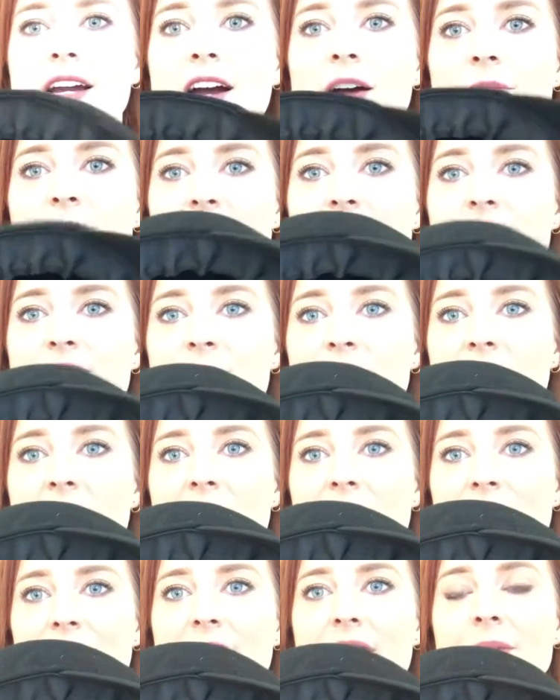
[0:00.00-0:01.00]
how much
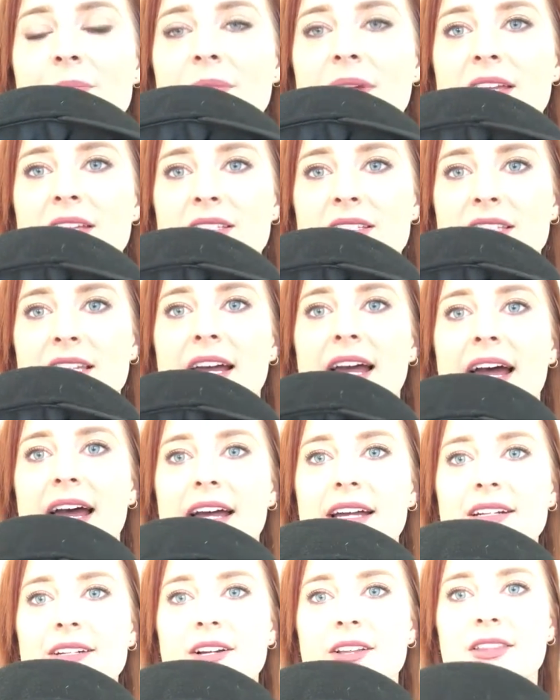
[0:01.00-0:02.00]
smaller it makes the
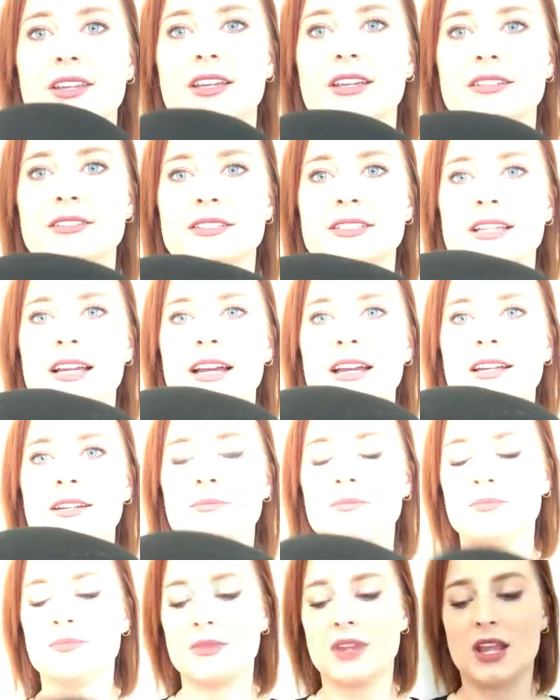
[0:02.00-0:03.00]
hat on the
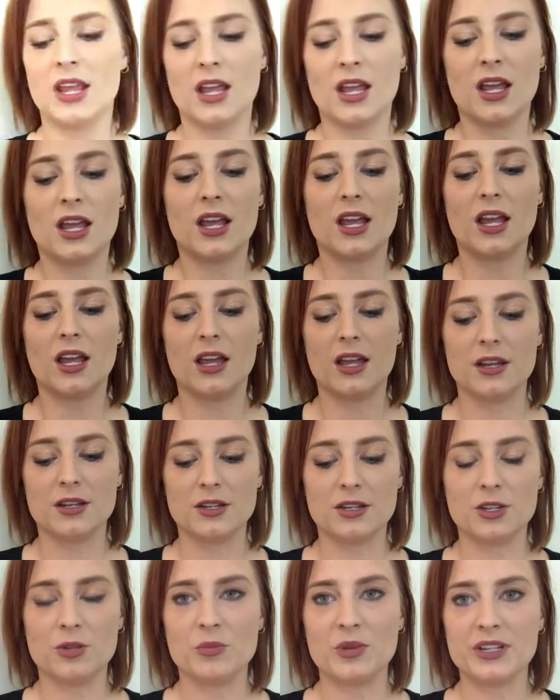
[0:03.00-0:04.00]
inside. And
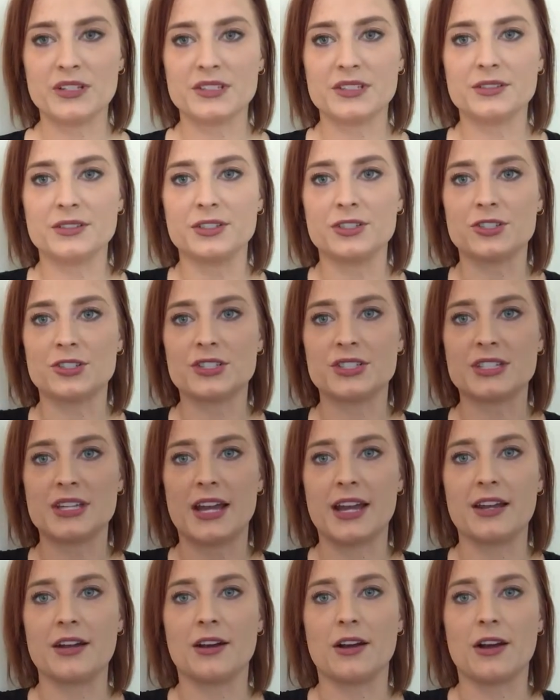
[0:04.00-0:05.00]
you basically just
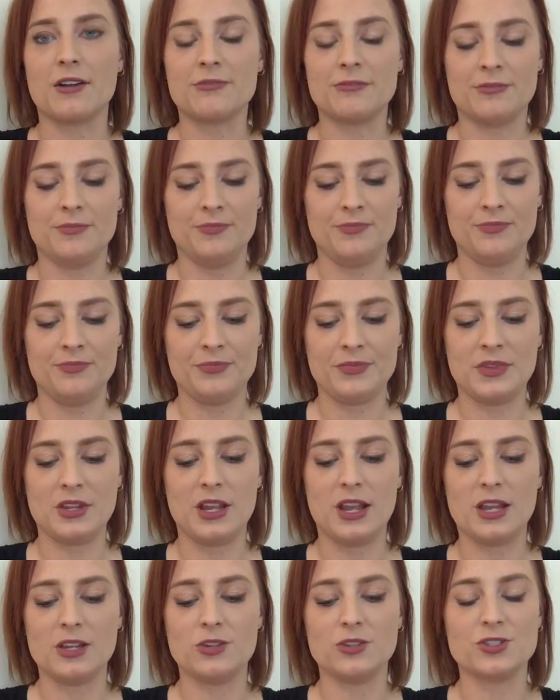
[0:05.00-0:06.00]
tie it off,
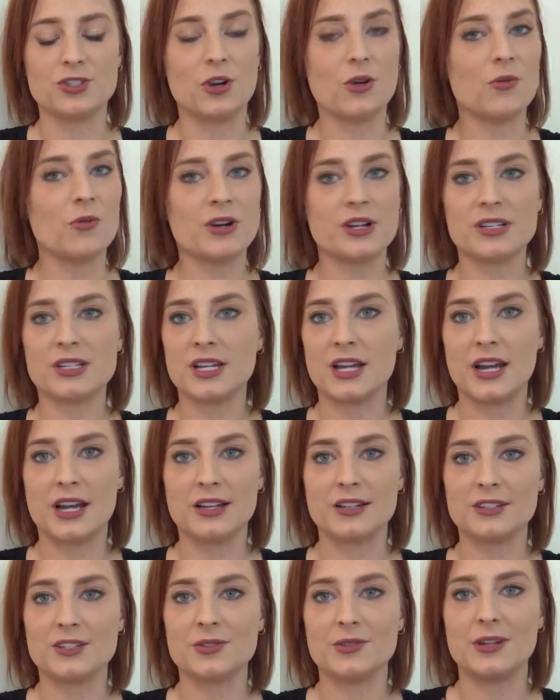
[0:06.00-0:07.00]
and you don't want to tie
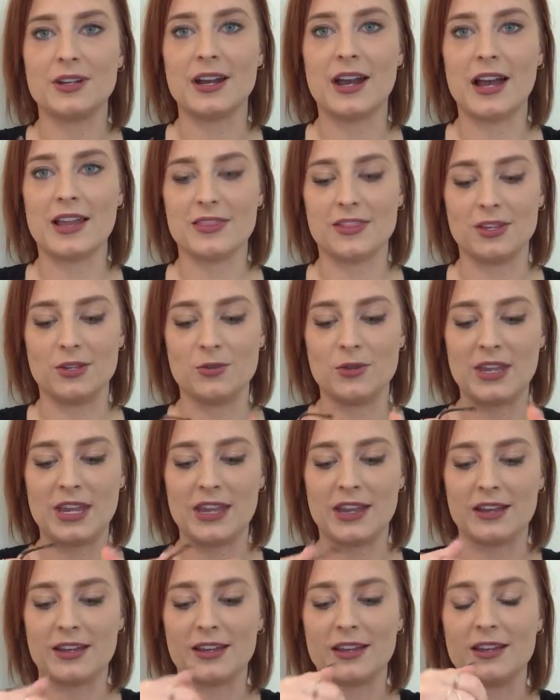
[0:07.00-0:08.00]
it into a knot that you
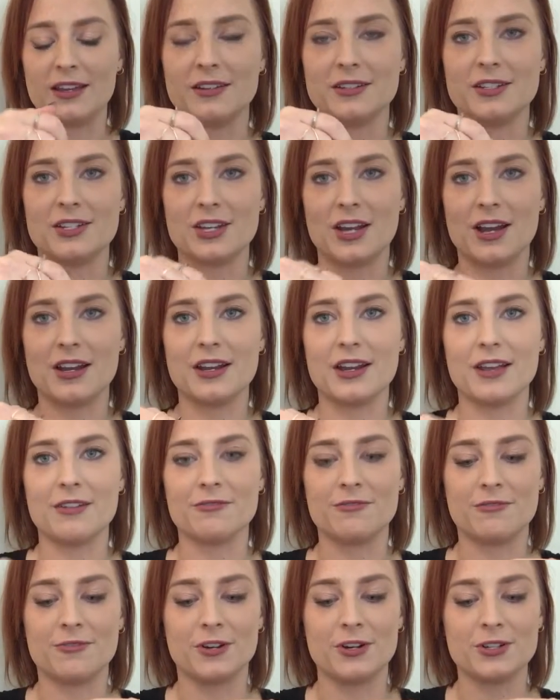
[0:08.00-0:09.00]
can't undone
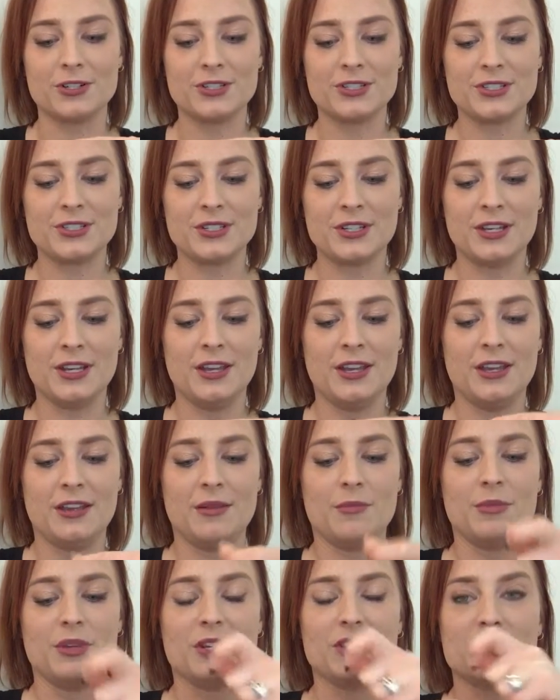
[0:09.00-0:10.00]
at first
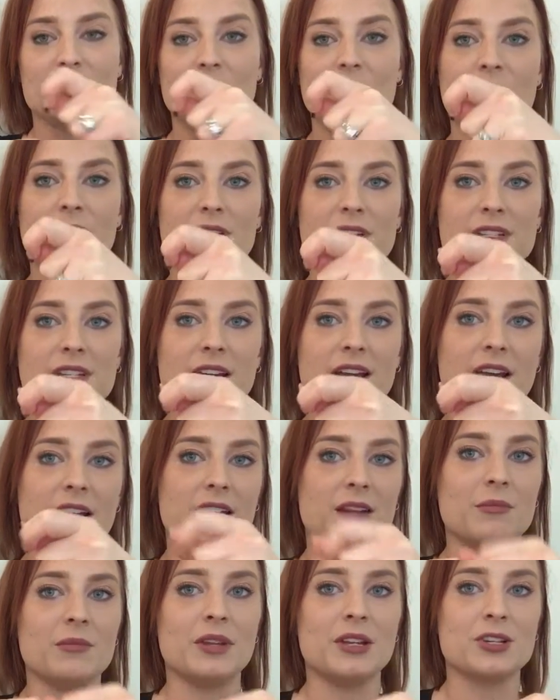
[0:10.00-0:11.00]
because you want to tie
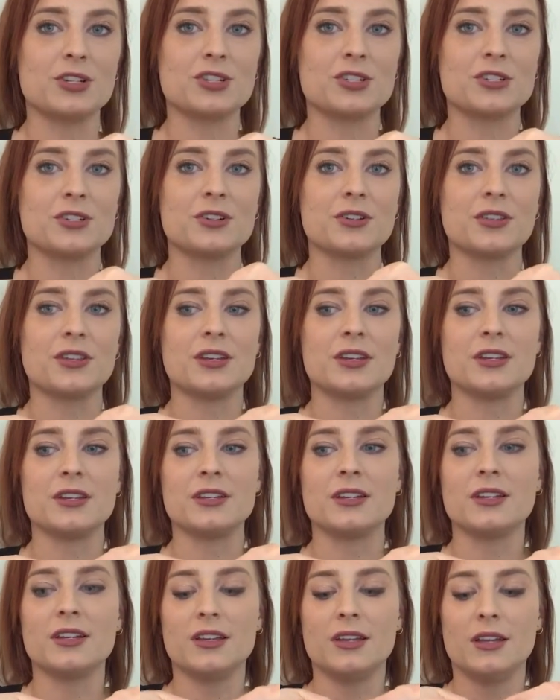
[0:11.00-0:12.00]
it and make sure
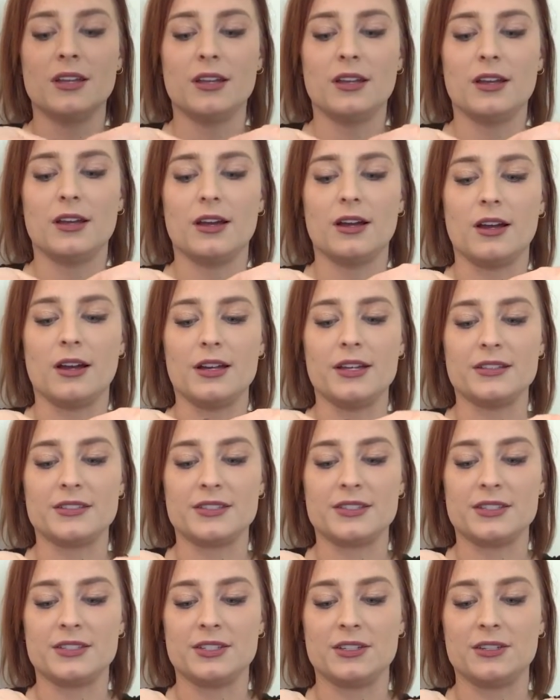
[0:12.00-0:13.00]
that it
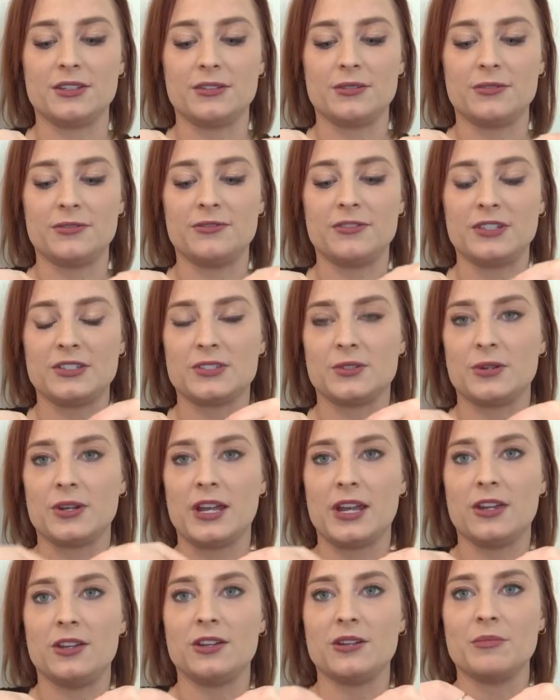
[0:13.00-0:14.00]
still fits
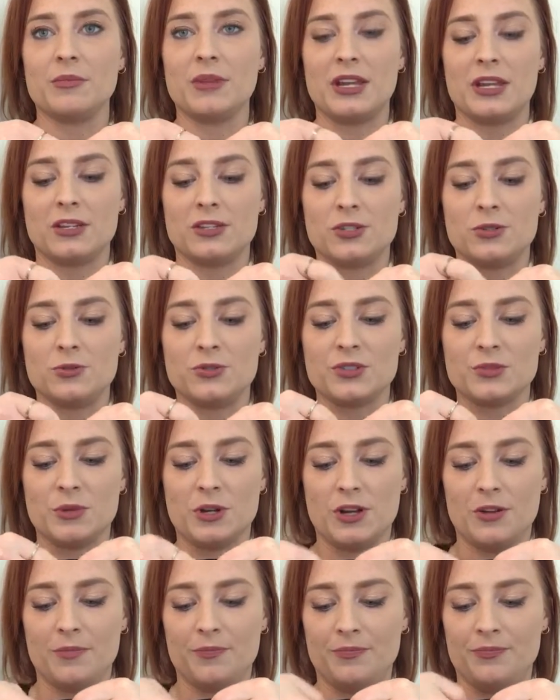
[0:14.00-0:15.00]
okay. You didn't make it too
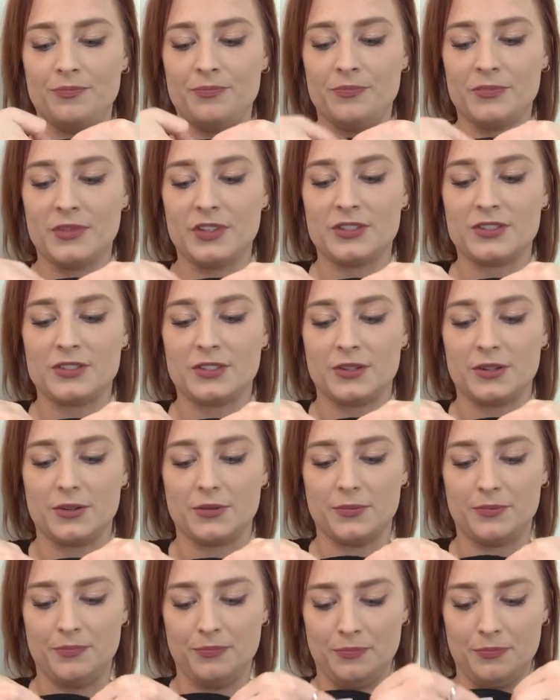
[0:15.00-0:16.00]
small.
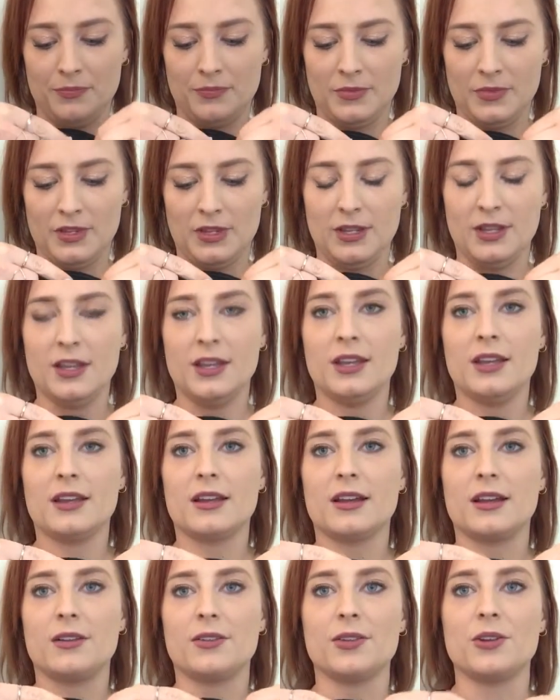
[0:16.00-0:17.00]
So
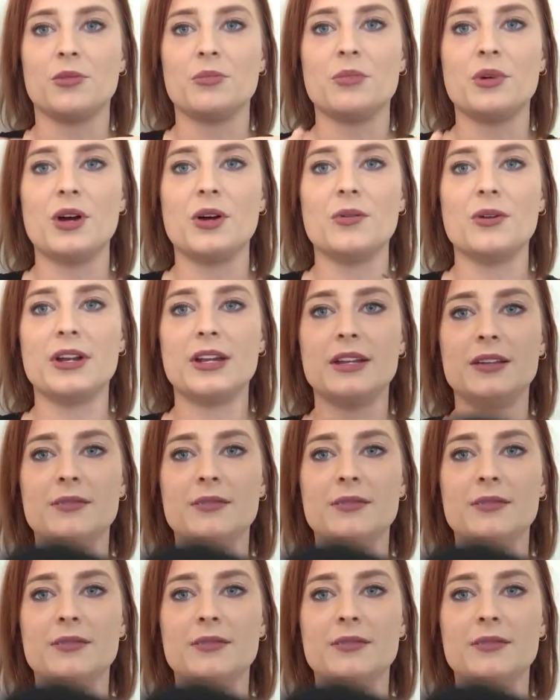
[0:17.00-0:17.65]
got a little bow in